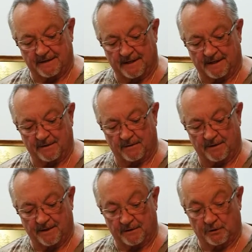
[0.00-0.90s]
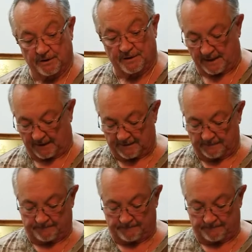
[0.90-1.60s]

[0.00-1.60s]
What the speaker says: deli or any good deli.